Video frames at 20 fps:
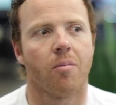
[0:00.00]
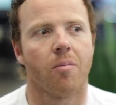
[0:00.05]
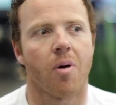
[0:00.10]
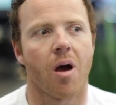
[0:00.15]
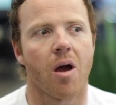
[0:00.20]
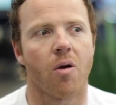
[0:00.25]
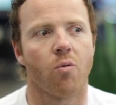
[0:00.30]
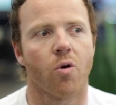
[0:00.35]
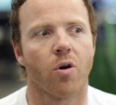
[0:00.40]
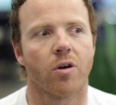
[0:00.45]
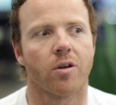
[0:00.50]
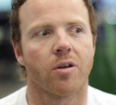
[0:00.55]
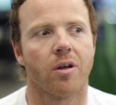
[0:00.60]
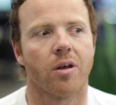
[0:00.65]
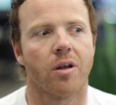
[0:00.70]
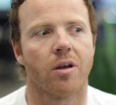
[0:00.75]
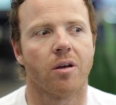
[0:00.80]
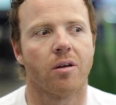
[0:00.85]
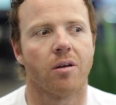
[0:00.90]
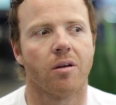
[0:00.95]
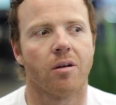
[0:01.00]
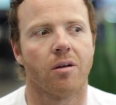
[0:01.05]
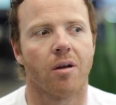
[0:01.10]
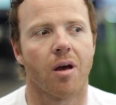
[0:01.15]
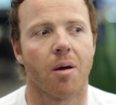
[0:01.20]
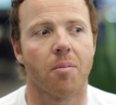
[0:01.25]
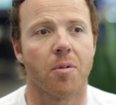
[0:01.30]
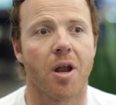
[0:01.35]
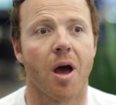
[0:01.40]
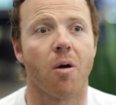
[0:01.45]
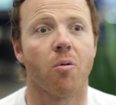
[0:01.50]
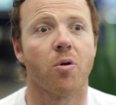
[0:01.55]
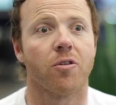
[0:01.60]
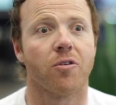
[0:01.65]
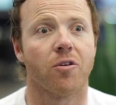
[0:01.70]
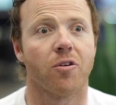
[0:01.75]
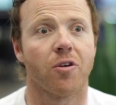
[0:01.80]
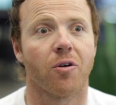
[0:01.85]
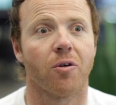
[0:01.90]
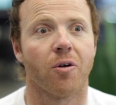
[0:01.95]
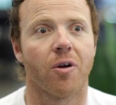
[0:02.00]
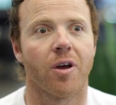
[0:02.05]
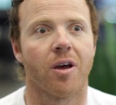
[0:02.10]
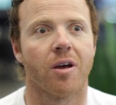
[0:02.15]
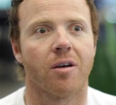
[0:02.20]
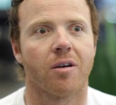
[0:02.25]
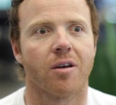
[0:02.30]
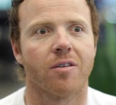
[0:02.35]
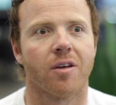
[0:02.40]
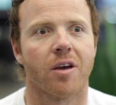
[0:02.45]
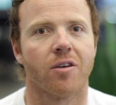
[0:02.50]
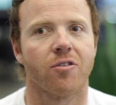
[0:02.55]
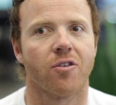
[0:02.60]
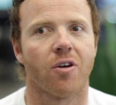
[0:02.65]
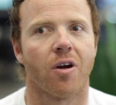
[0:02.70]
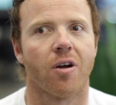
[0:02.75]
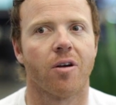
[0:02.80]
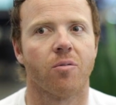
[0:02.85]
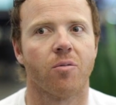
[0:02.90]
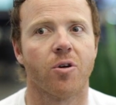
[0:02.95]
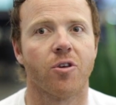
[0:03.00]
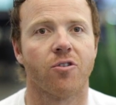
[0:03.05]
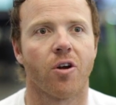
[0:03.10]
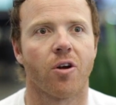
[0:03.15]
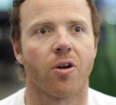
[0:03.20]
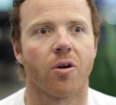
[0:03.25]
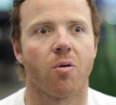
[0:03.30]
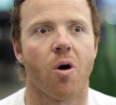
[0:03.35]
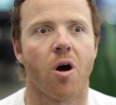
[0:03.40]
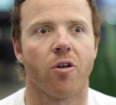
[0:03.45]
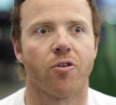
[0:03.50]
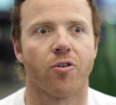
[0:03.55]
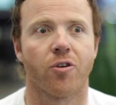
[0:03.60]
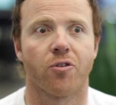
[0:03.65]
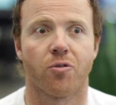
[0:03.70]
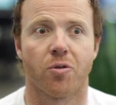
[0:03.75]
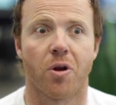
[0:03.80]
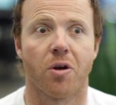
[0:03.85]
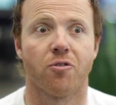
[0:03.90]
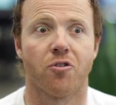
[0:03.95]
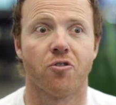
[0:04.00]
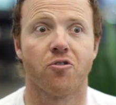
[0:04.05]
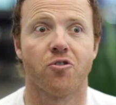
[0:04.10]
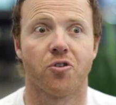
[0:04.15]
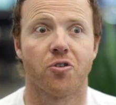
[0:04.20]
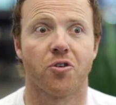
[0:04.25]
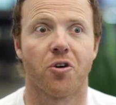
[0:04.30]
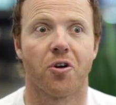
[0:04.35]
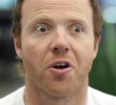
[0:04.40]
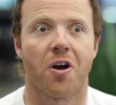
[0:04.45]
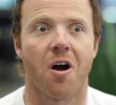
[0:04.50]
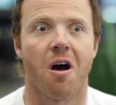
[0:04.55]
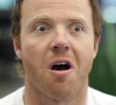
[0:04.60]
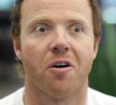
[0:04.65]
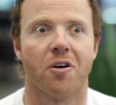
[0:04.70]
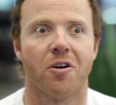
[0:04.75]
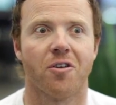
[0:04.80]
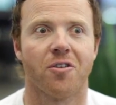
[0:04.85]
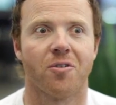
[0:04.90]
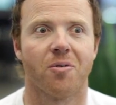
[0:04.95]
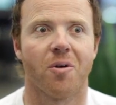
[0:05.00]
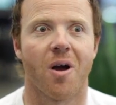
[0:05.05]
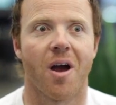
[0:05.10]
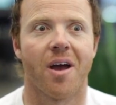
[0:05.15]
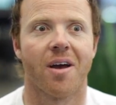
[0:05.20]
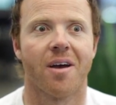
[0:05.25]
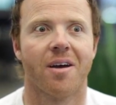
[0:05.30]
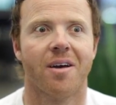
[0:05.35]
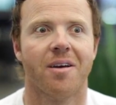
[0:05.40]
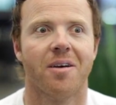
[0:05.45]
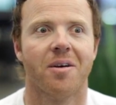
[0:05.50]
I worked not with the degree, because we started Qualtrics when I was a junior in college, right?